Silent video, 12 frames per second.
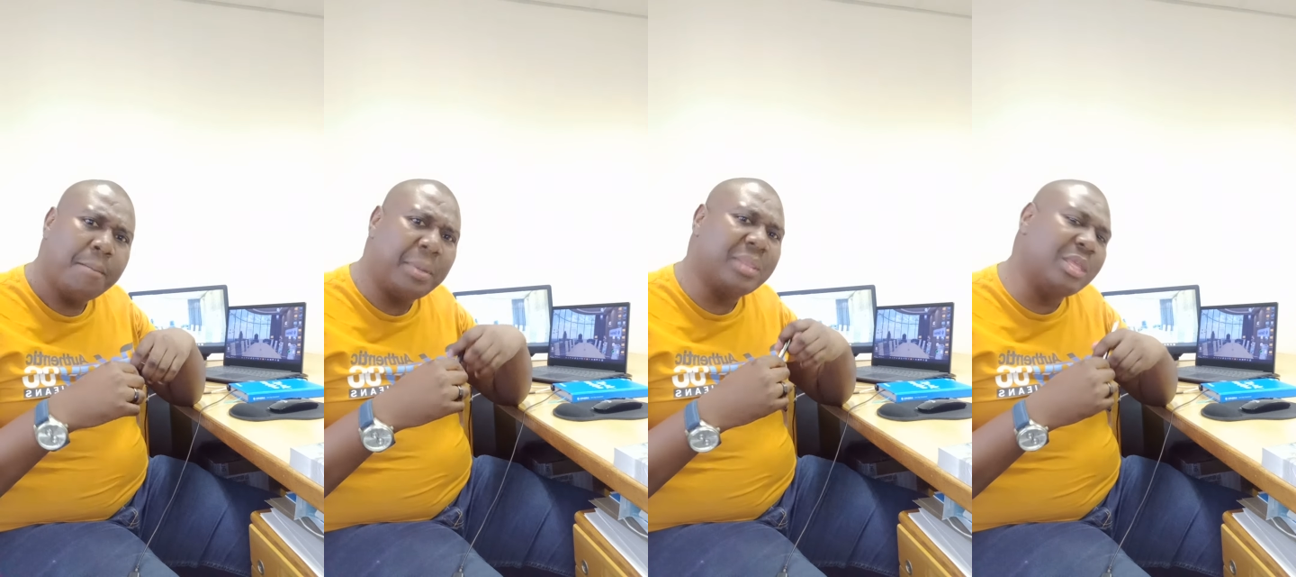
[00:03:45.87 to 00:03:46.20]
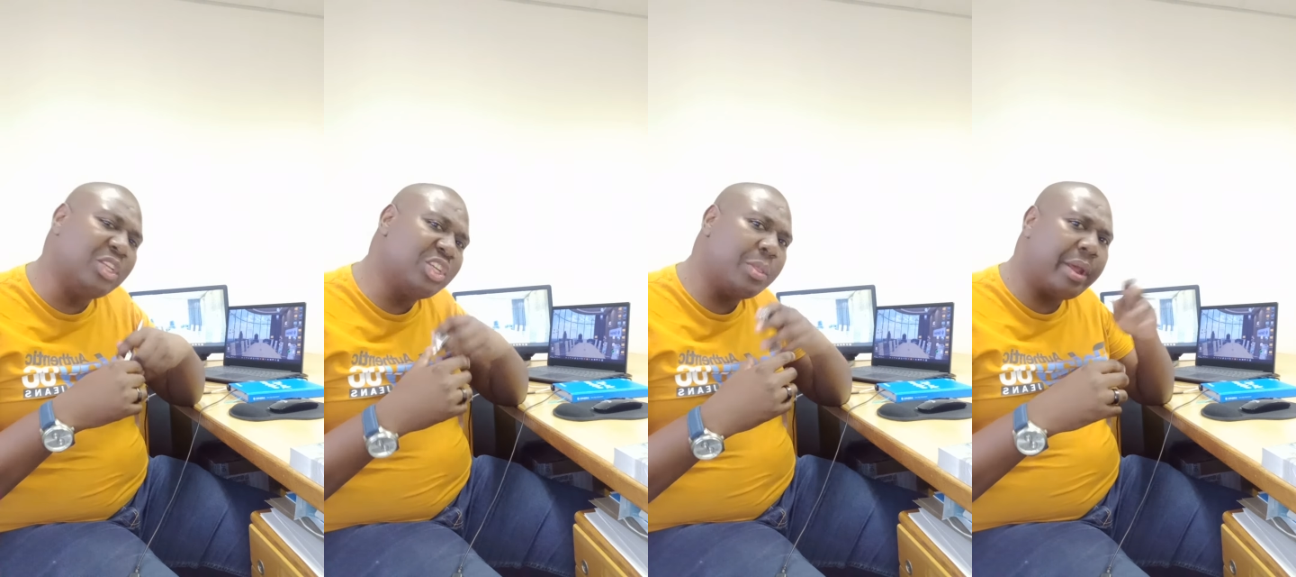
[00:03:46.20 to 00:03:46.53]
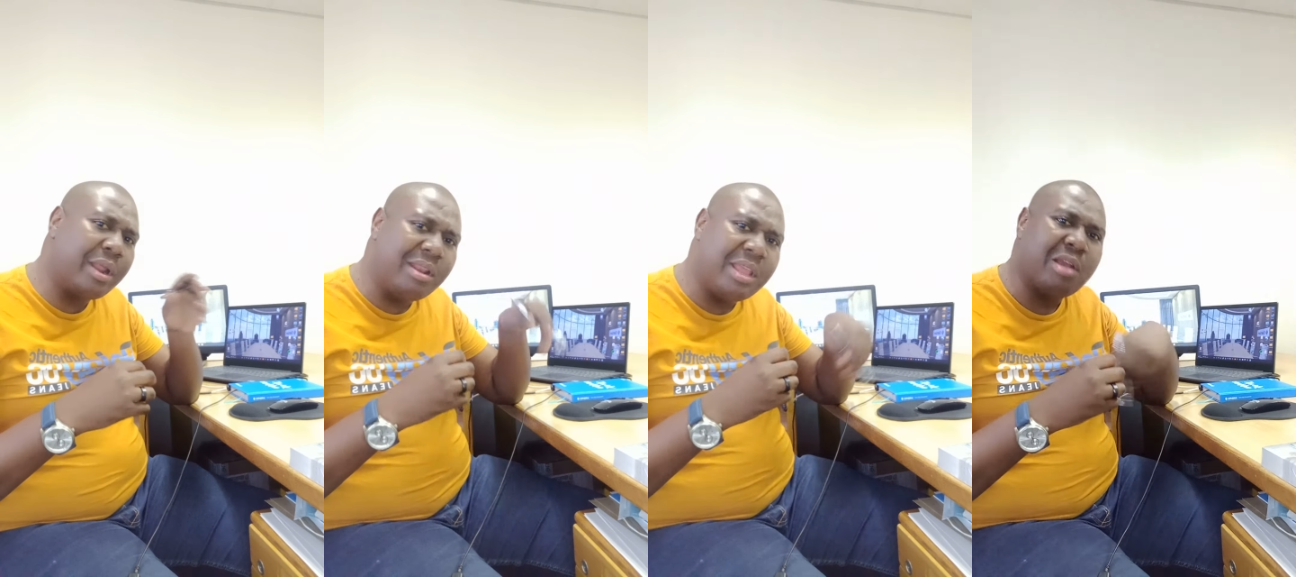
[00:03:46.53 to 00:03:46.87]
But the
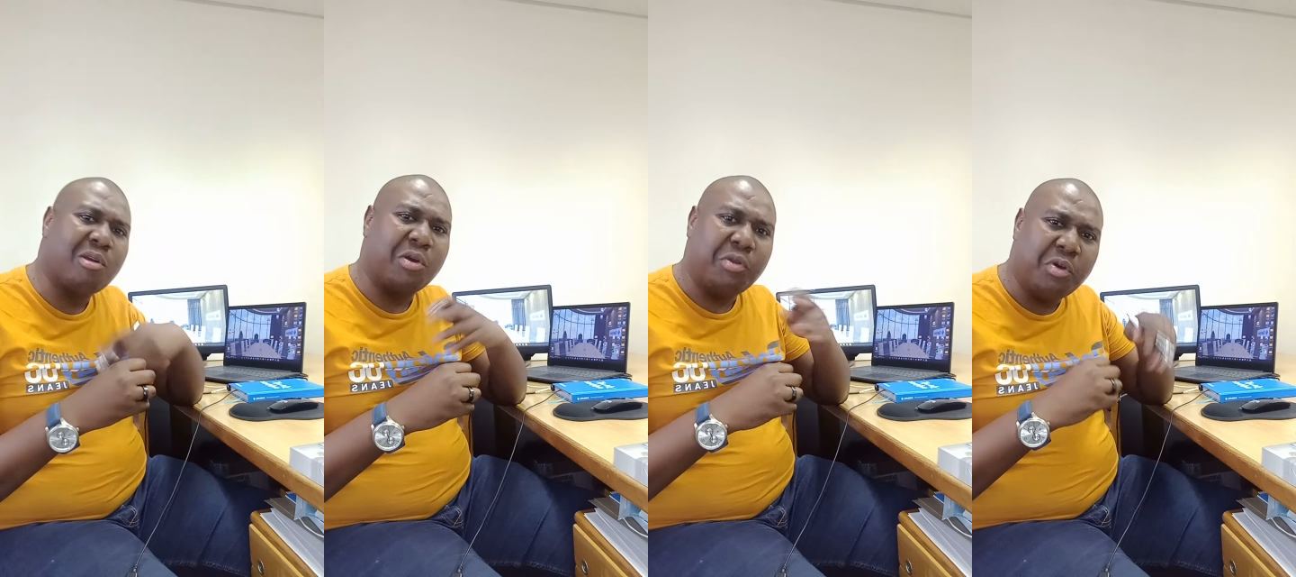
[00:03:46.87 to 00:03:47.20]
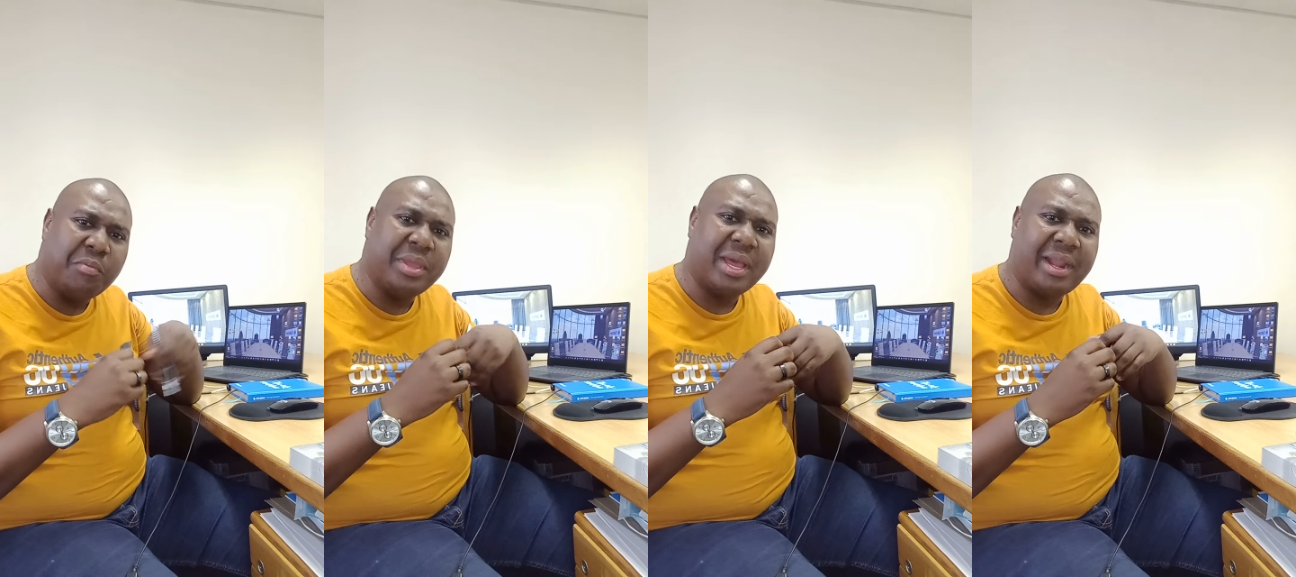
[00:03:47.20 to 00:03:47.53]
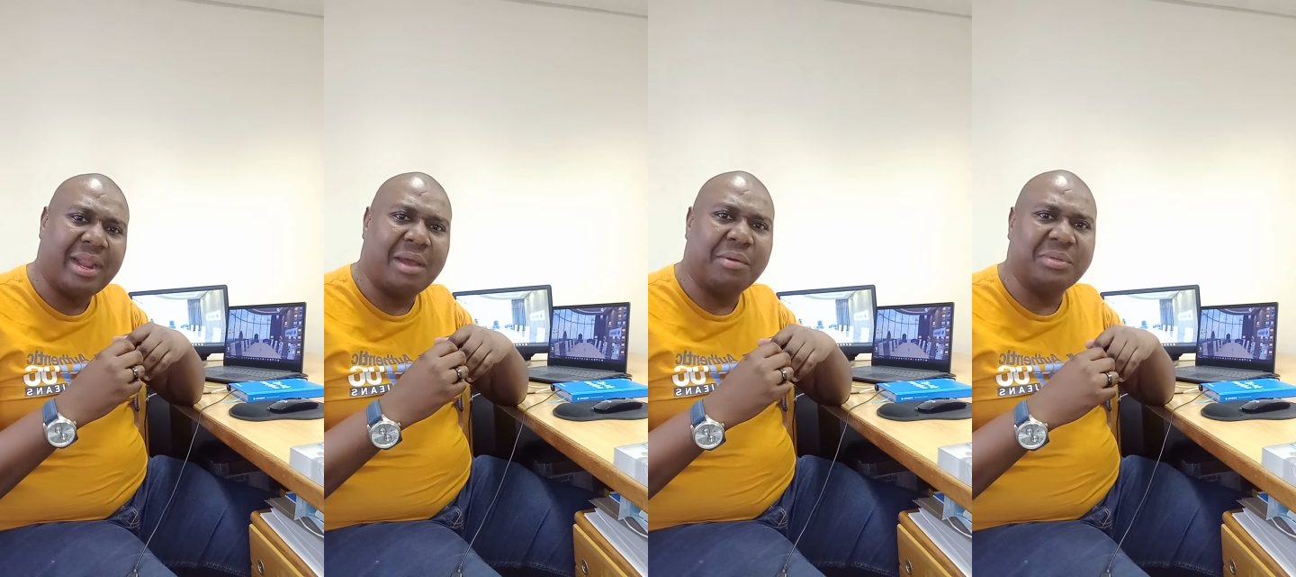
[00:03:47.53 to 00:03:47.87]
general economy
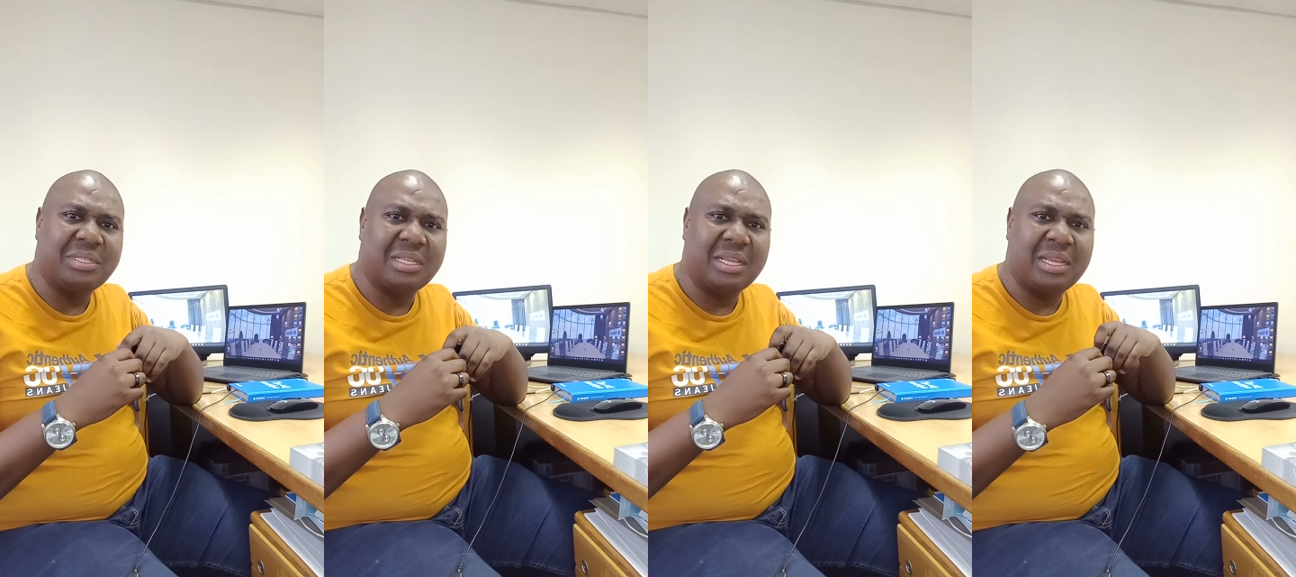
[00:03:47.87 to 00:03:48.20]
around